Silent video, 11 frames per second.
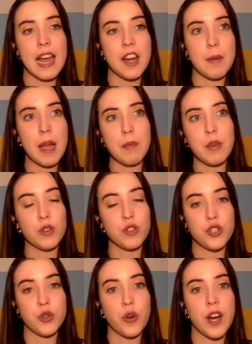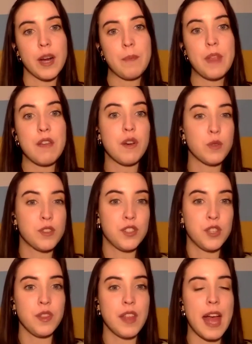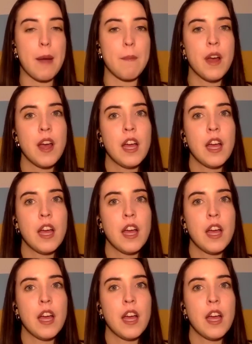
and are maybe unsure if it would suit them,